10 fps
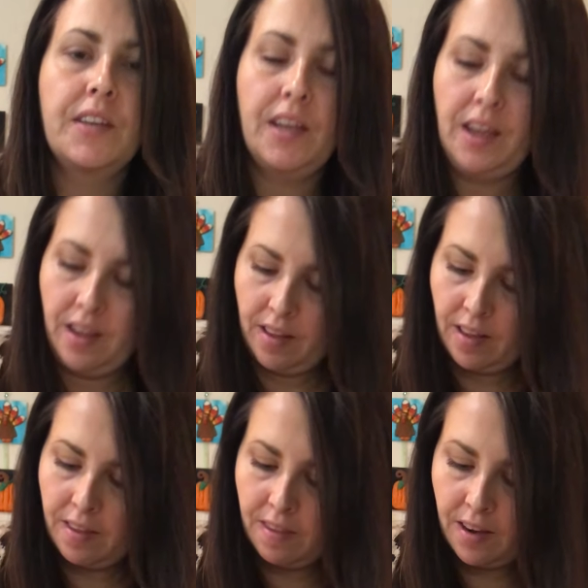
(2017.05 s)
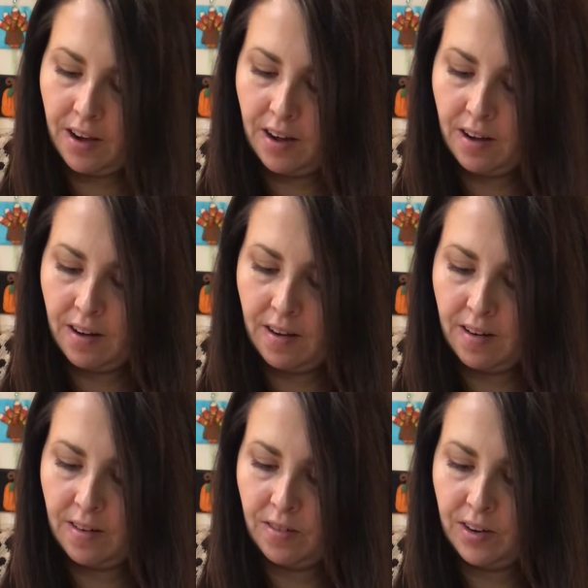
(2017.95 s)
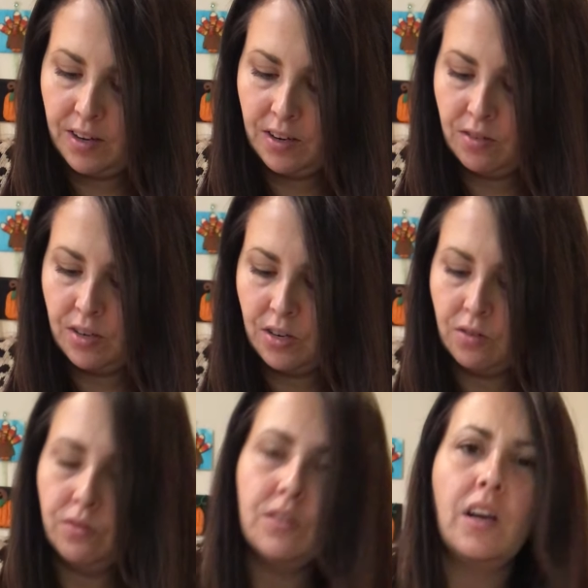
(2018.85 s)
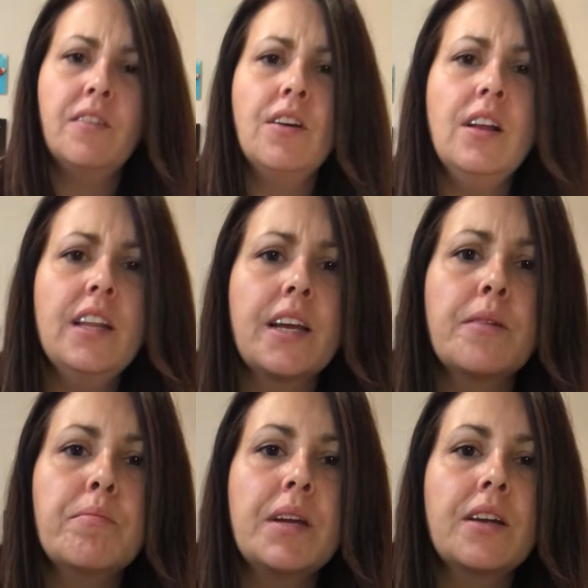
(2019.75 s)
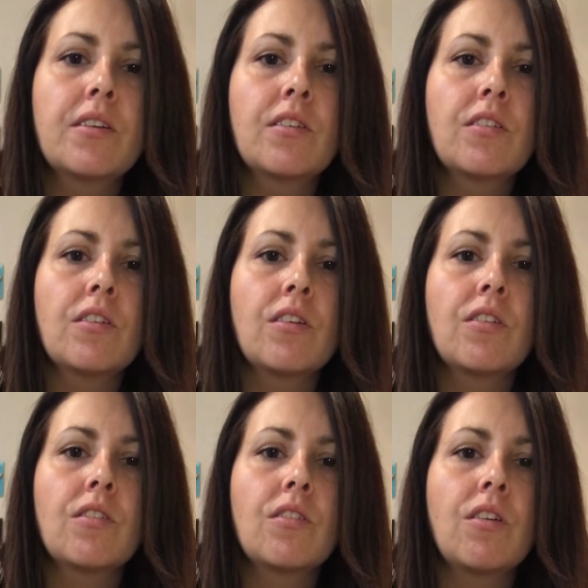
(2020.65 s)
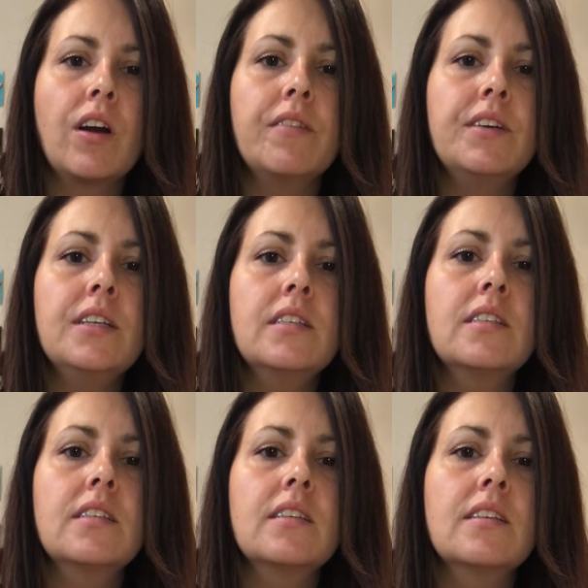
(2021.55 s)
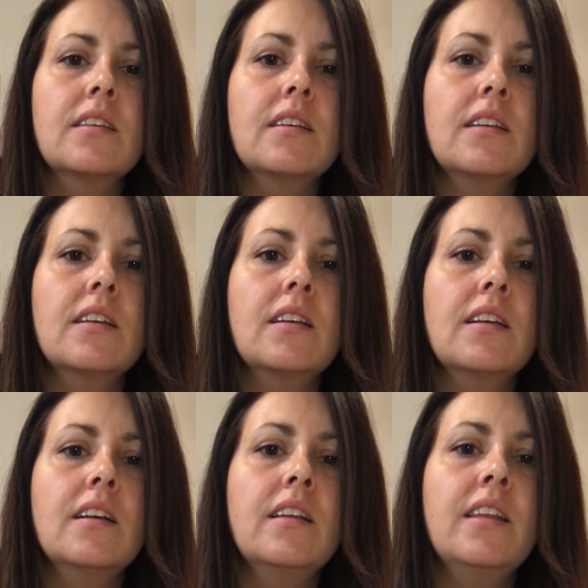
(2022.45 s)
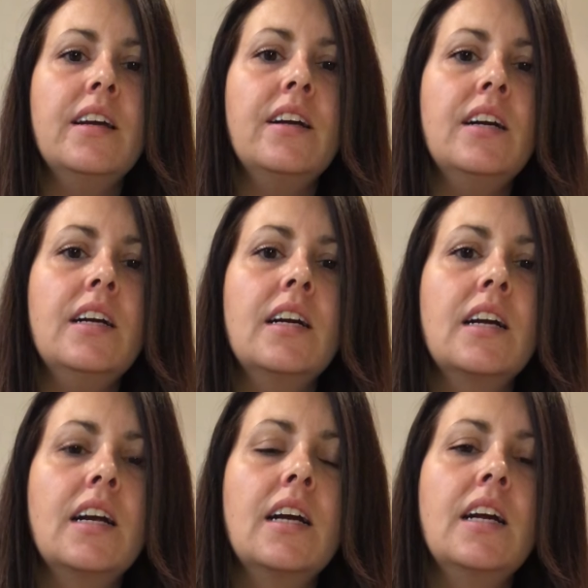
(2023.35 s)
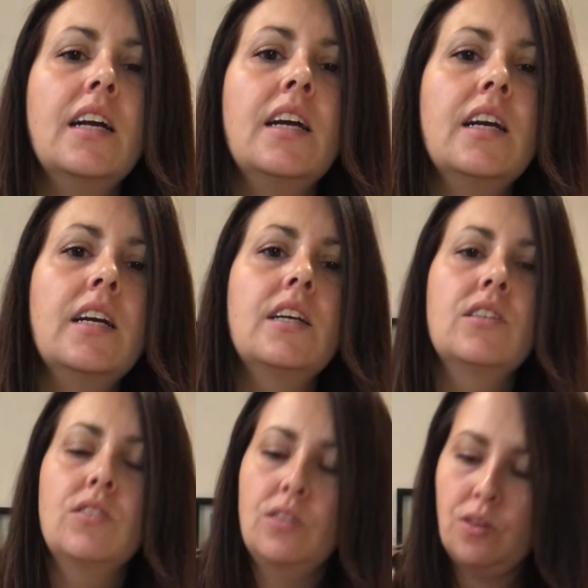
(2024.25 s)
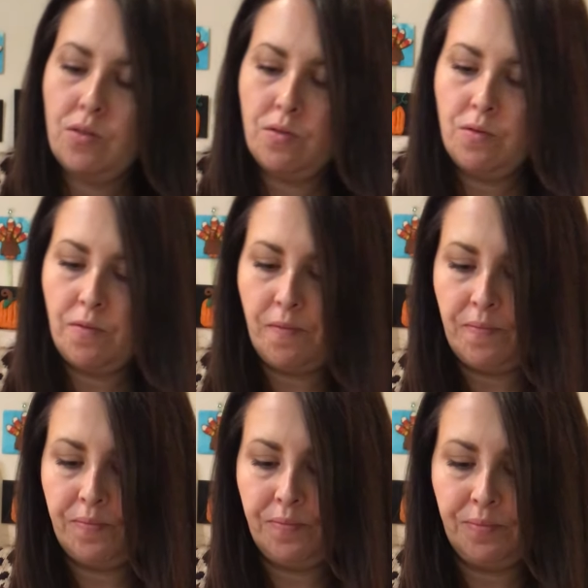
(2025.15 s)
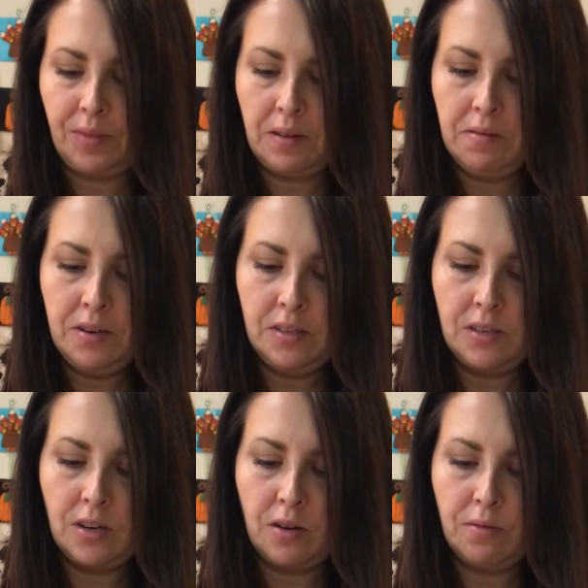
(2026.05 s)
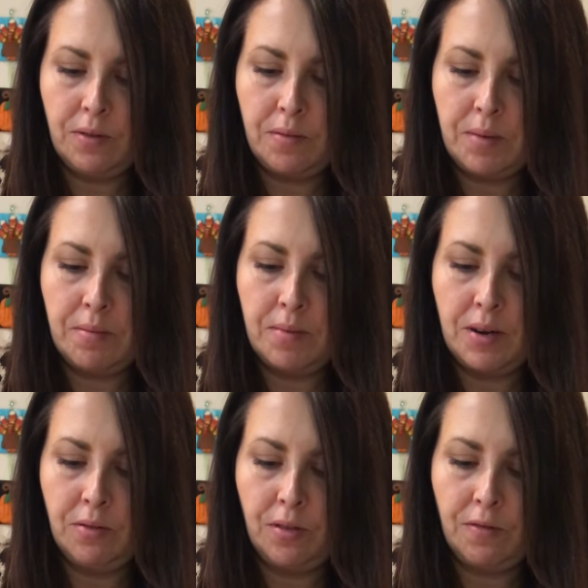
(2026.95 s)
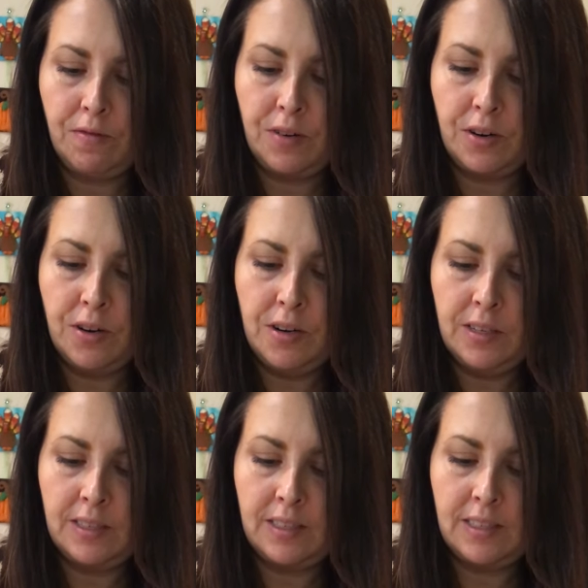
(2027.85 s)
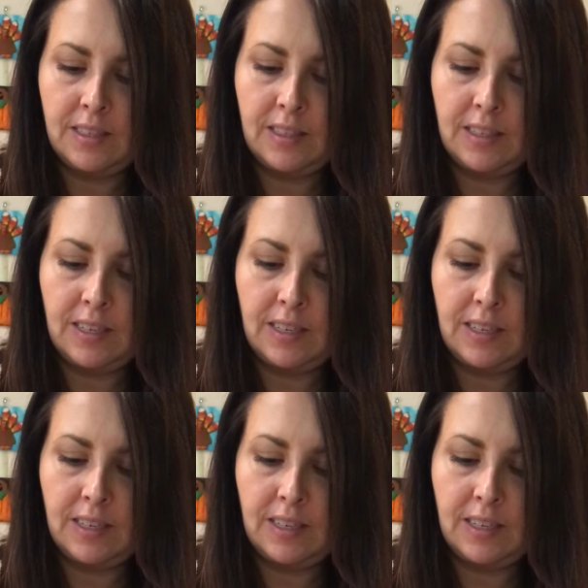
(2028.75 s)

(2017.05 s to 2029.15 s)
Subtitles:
Okay, and then we can do a nose. I've got like a big crevice there. So I'm going to start with my mouth first.